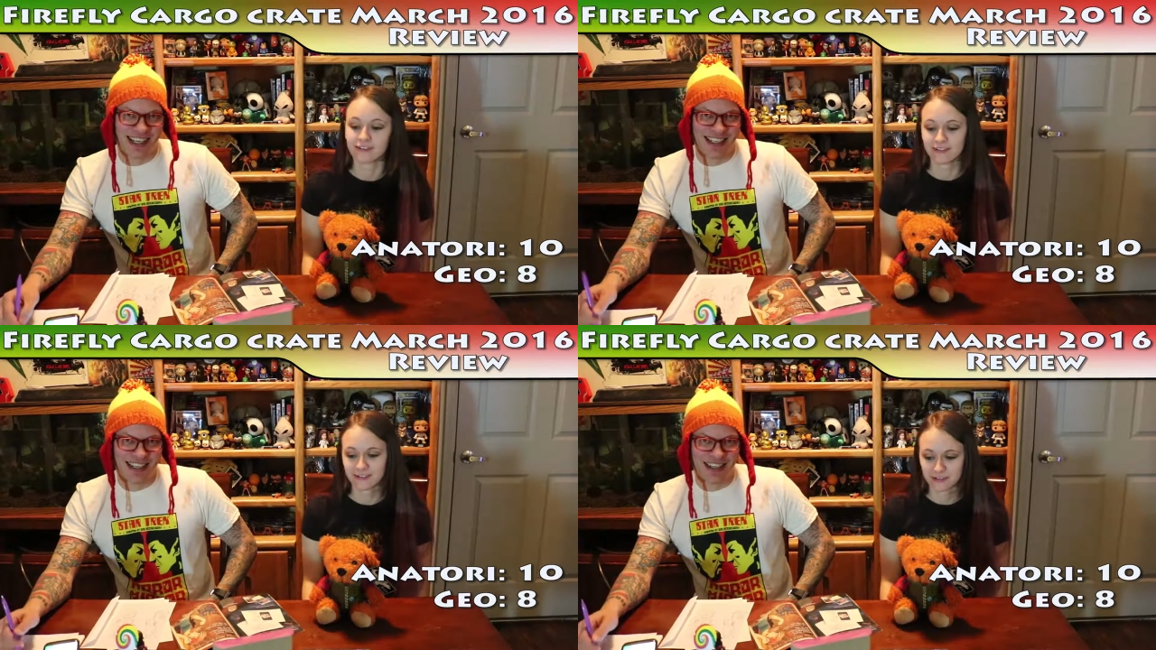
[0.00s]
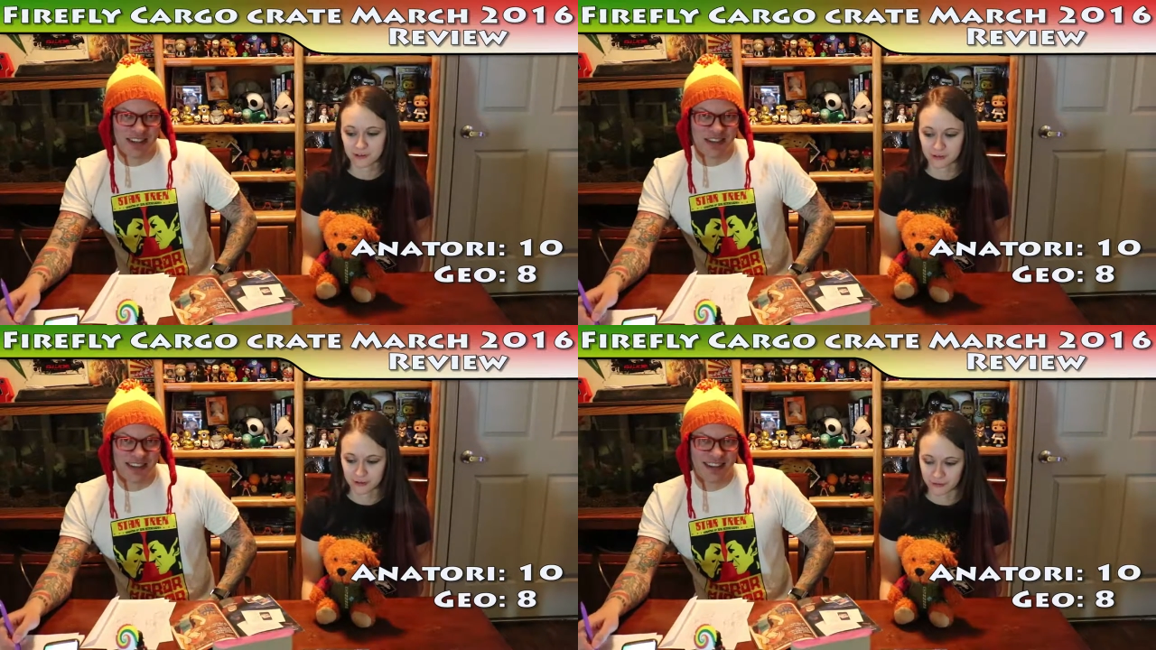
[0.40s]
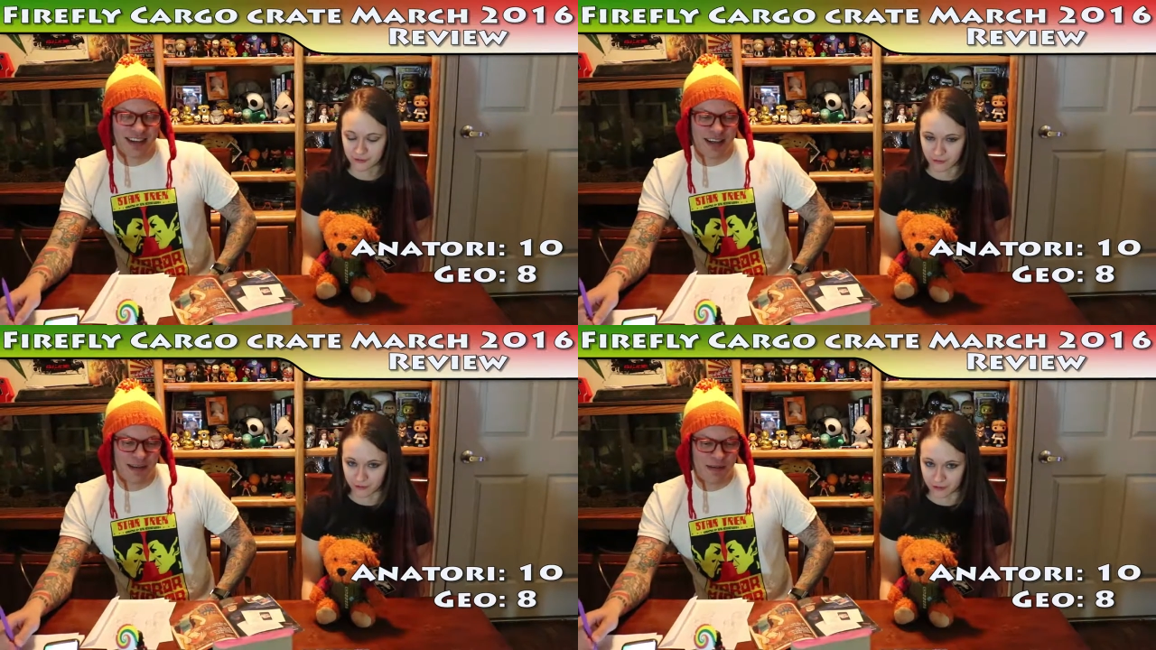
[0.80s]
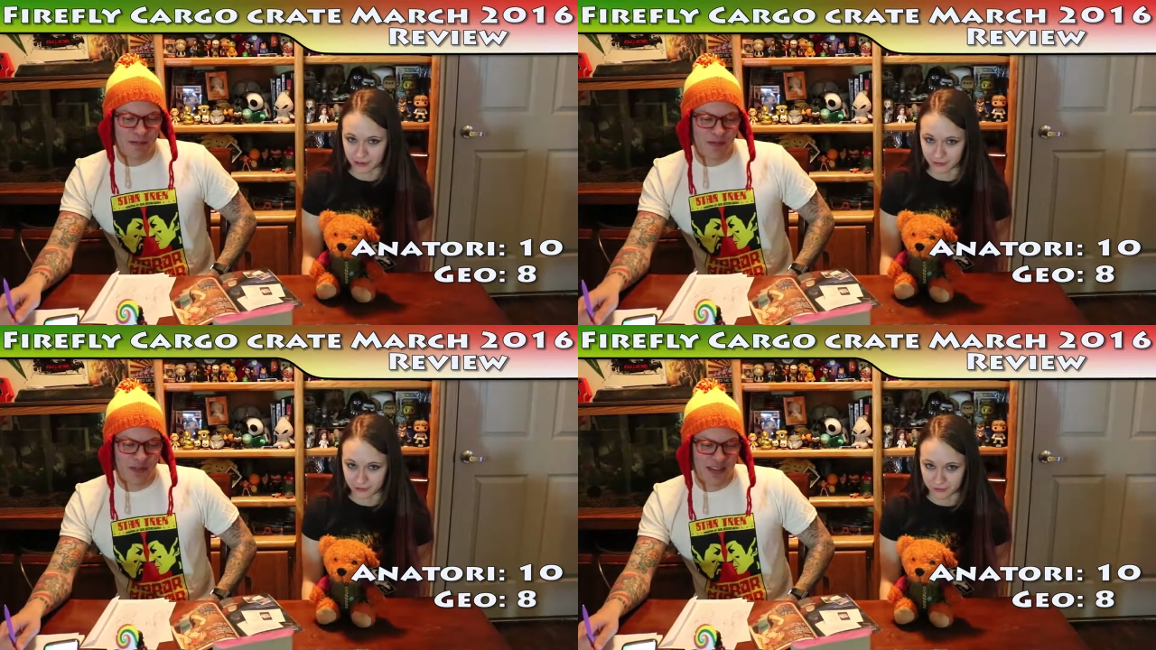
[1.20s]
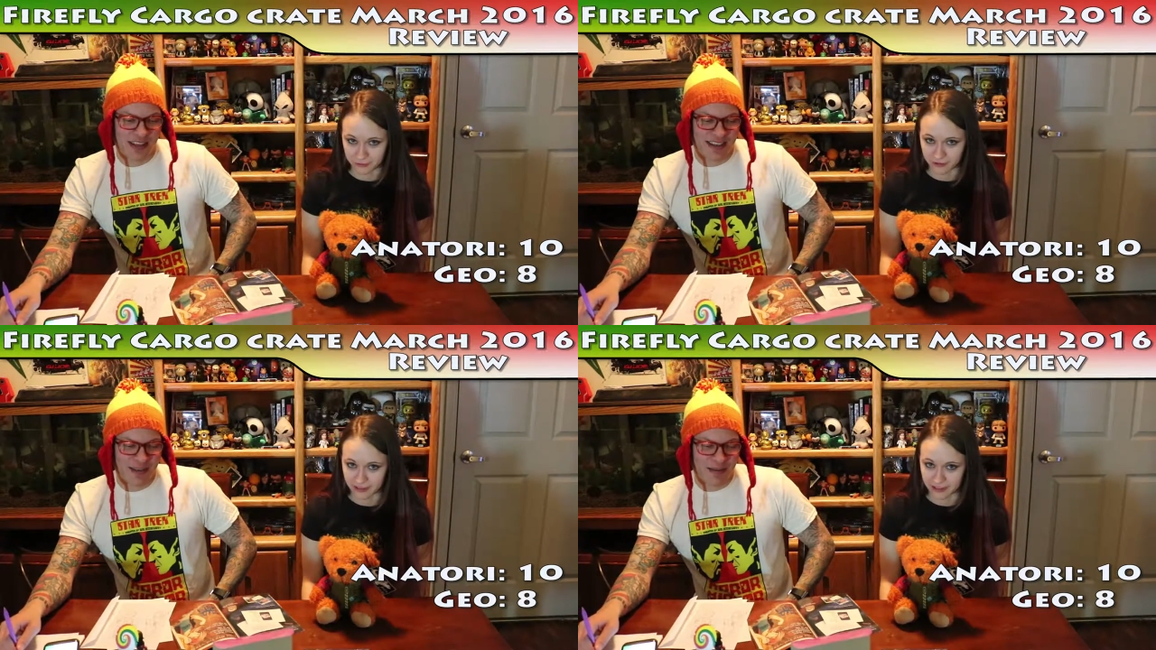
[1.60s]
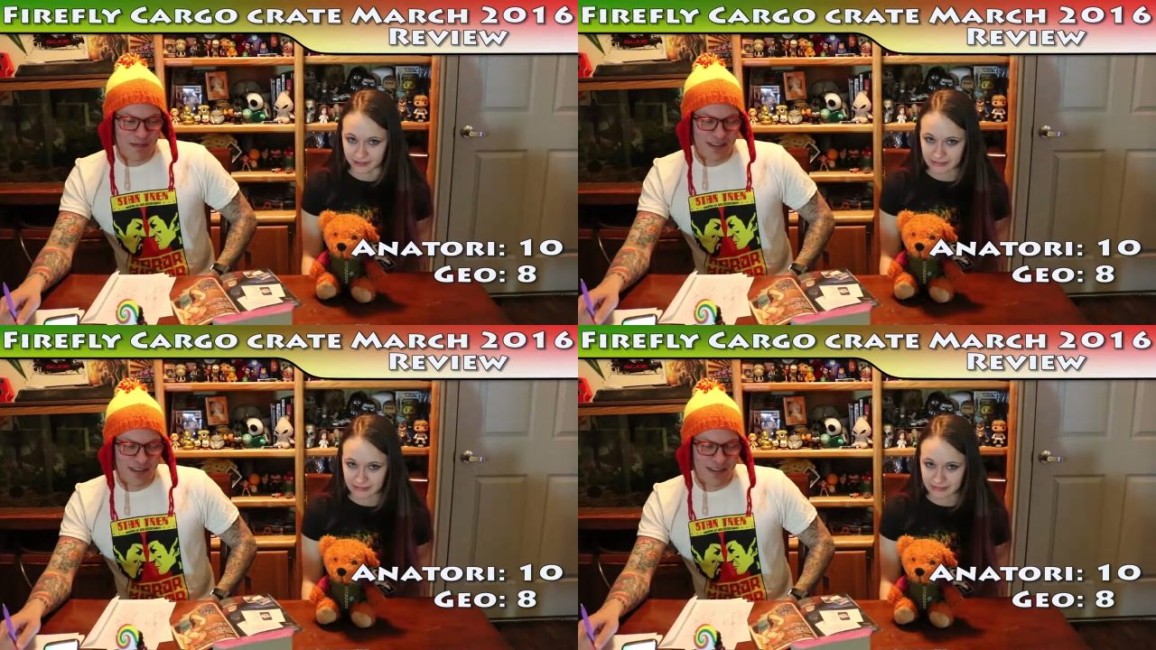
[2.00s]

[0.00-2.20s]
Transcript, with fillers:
Speaker 1: eight now. Sorry, um, cargo crate.